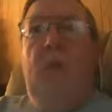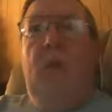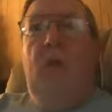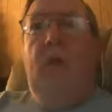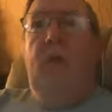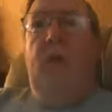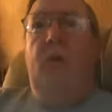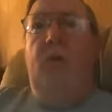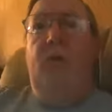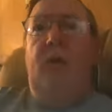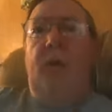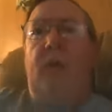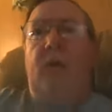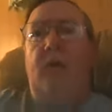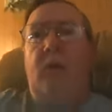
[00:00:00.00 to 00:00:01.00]
Another
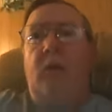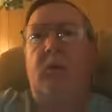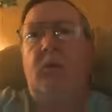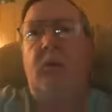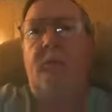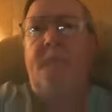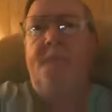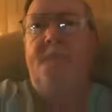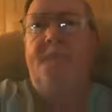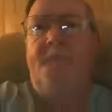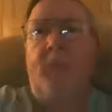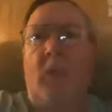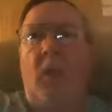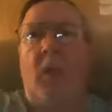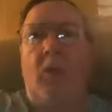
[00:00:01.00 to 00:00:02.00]
date
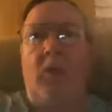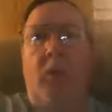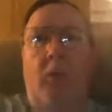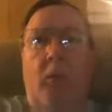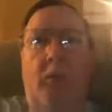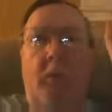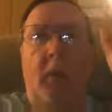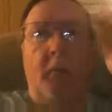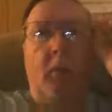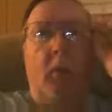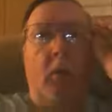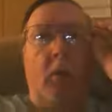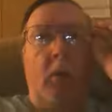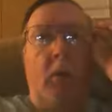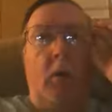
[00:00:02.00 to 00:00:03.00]
to
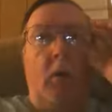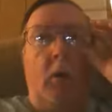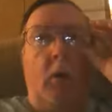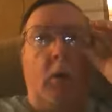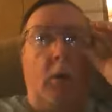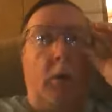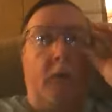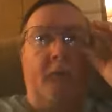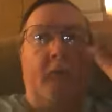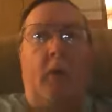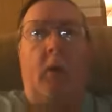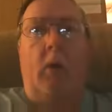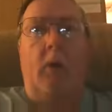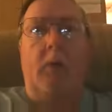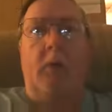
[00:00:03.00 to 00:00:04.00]
remember the
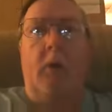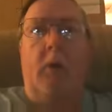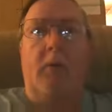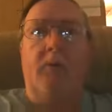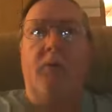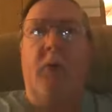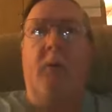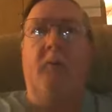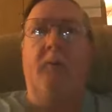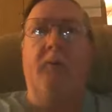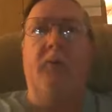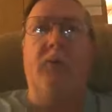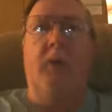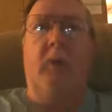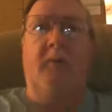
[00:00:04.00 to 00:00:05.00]
fallen of 7
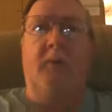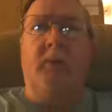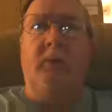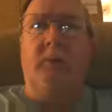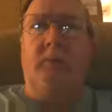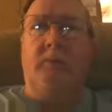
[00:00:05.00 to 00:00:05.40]
7.